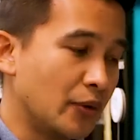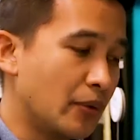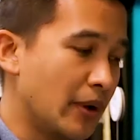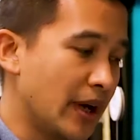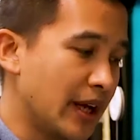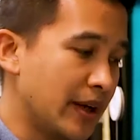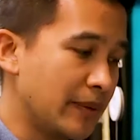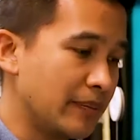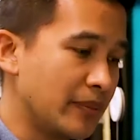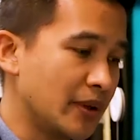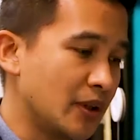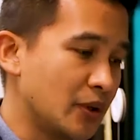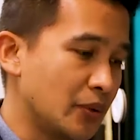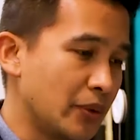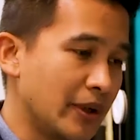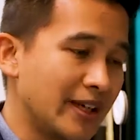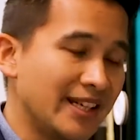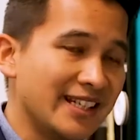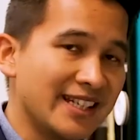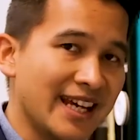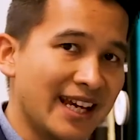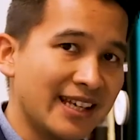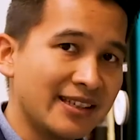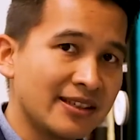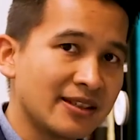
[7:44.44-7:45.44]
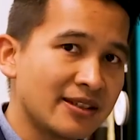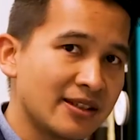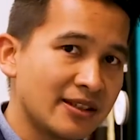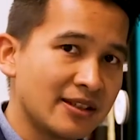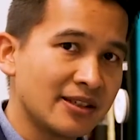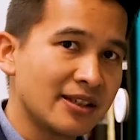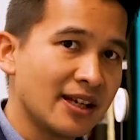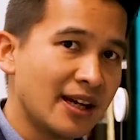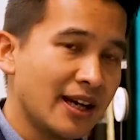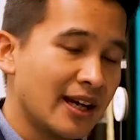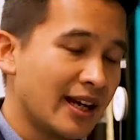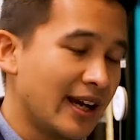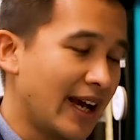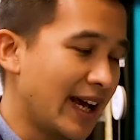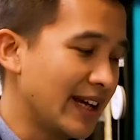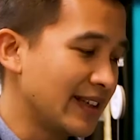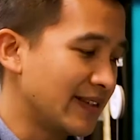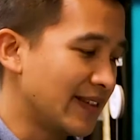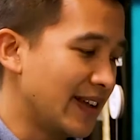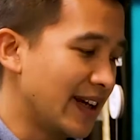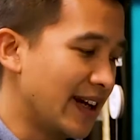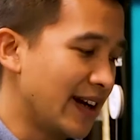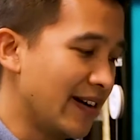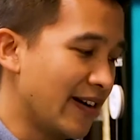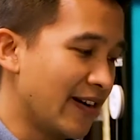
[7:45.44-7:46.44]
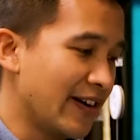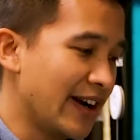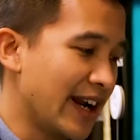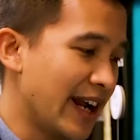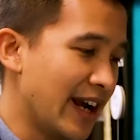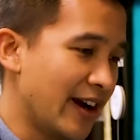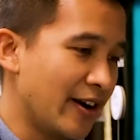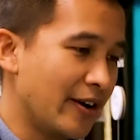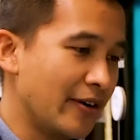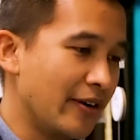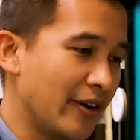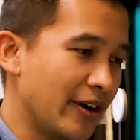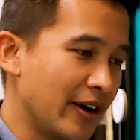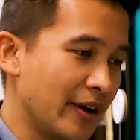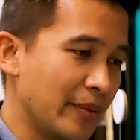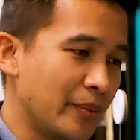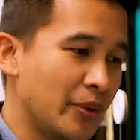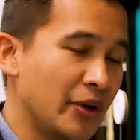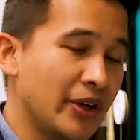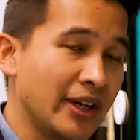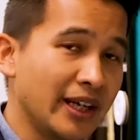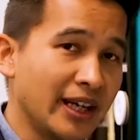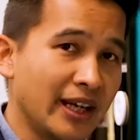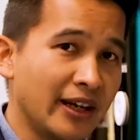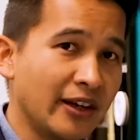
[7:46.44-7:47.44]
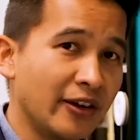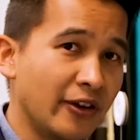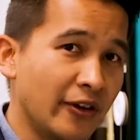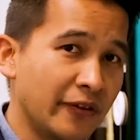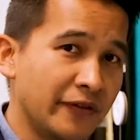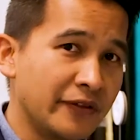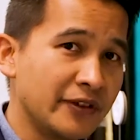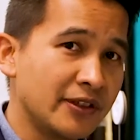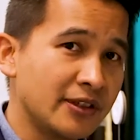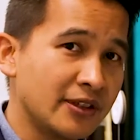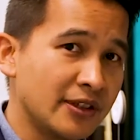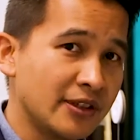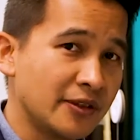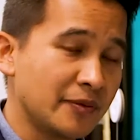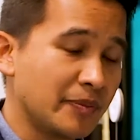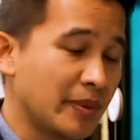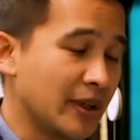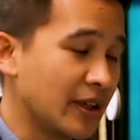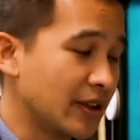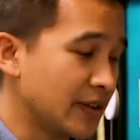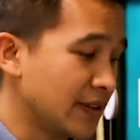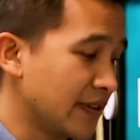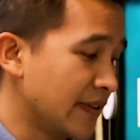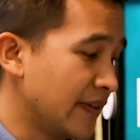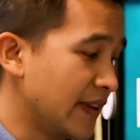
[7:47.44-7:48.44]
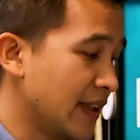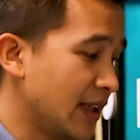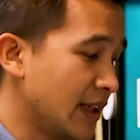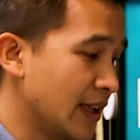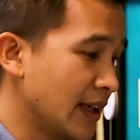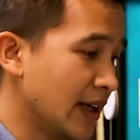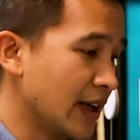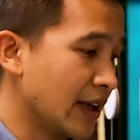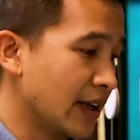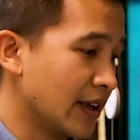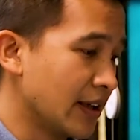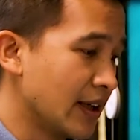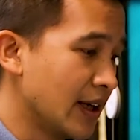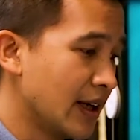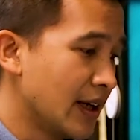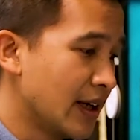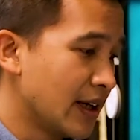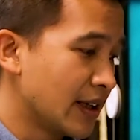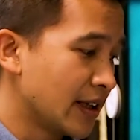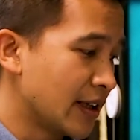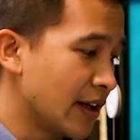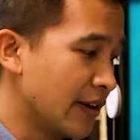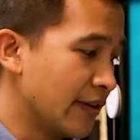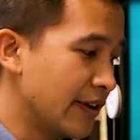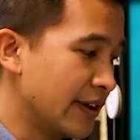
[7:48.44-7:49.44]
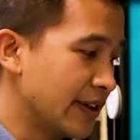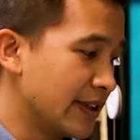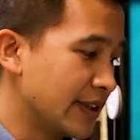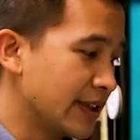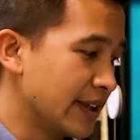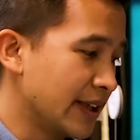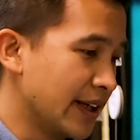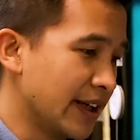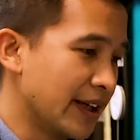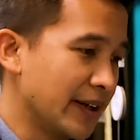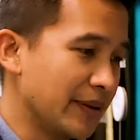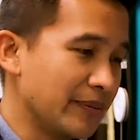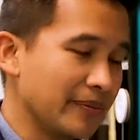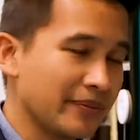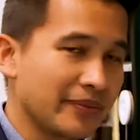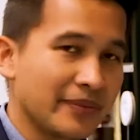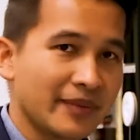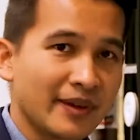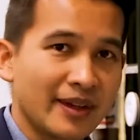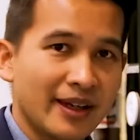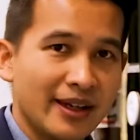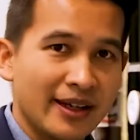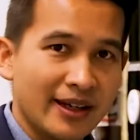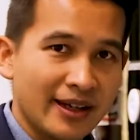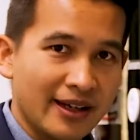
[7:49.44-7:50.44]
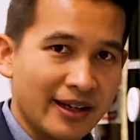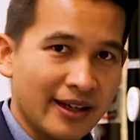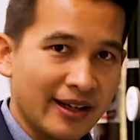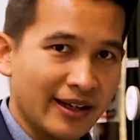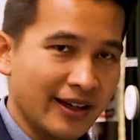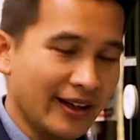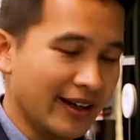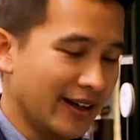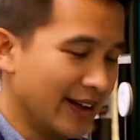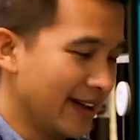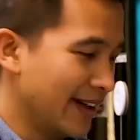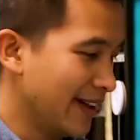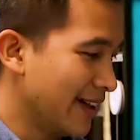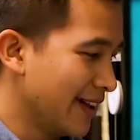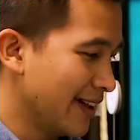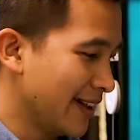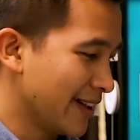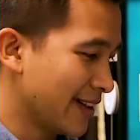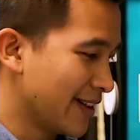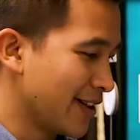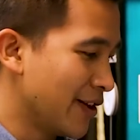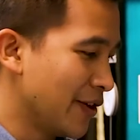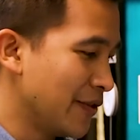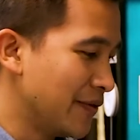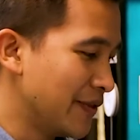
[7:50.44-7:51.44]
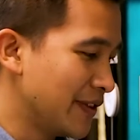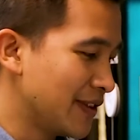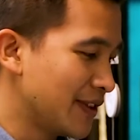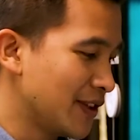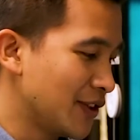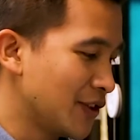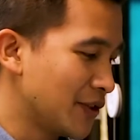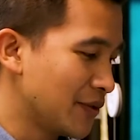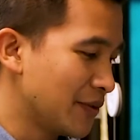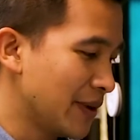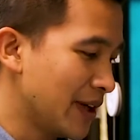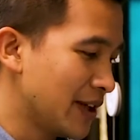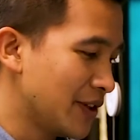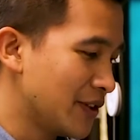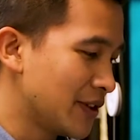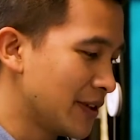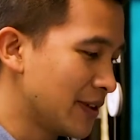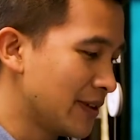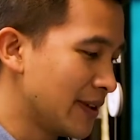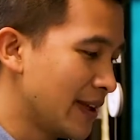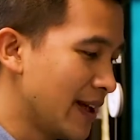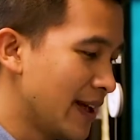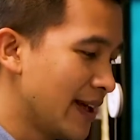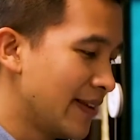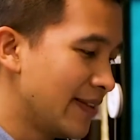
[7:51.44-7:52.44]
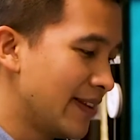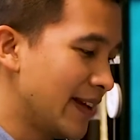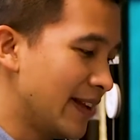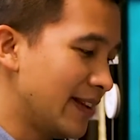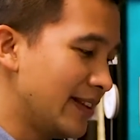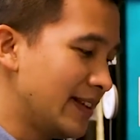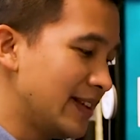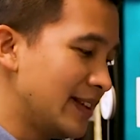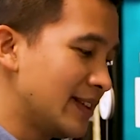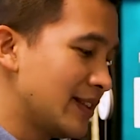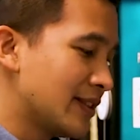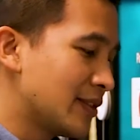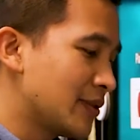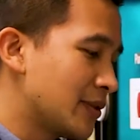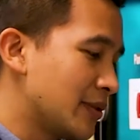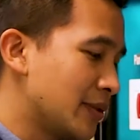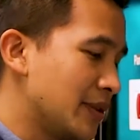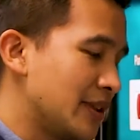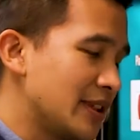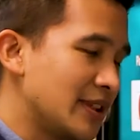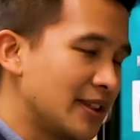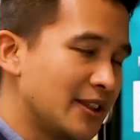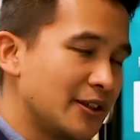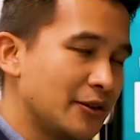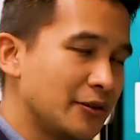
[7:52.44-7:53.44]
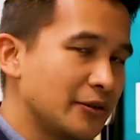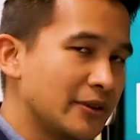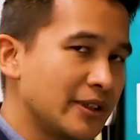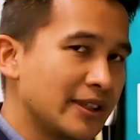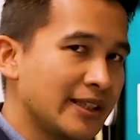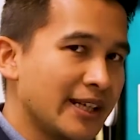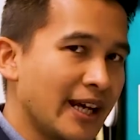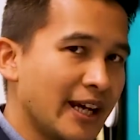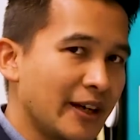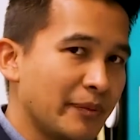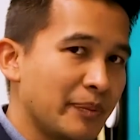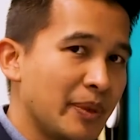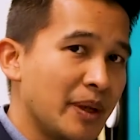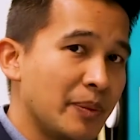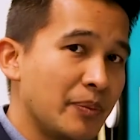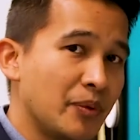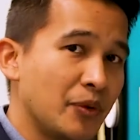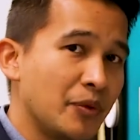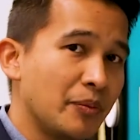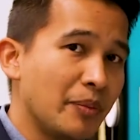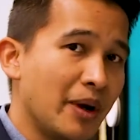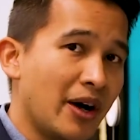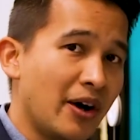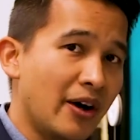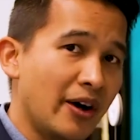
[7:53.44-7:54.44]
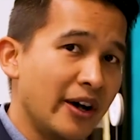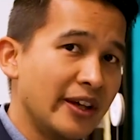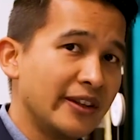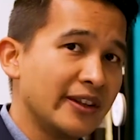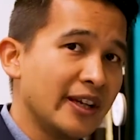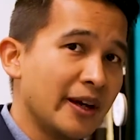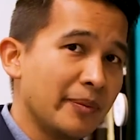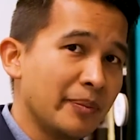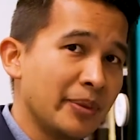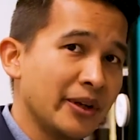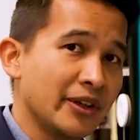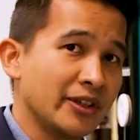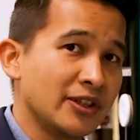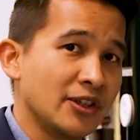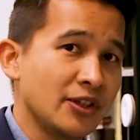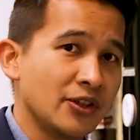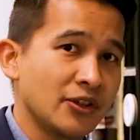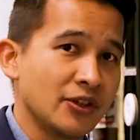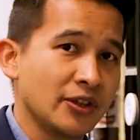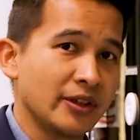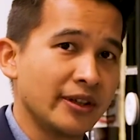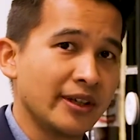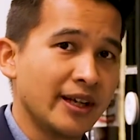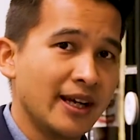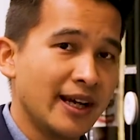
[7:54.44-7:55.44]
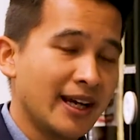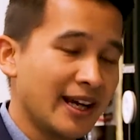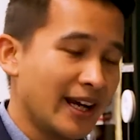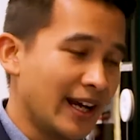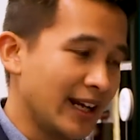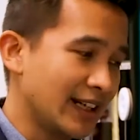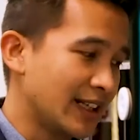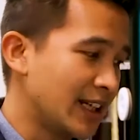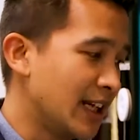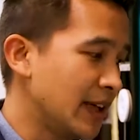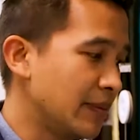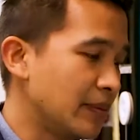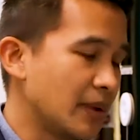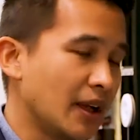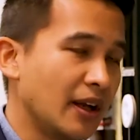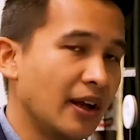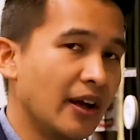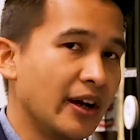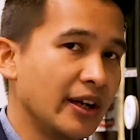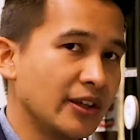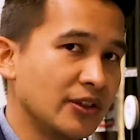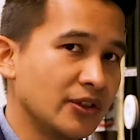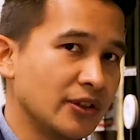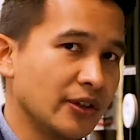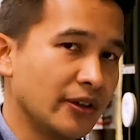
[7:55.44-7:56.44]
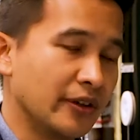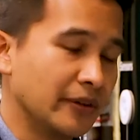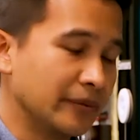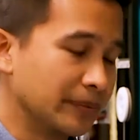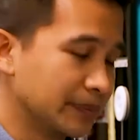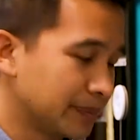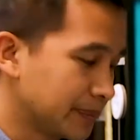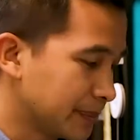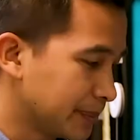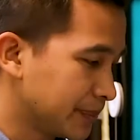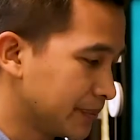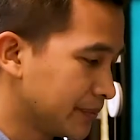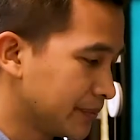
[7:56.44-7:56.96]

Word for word: the way between desks, as they are now uh, putting in offices because of the uh, current um, uh, COVID situation, then this can still detect people behind that partition and keep the lights on.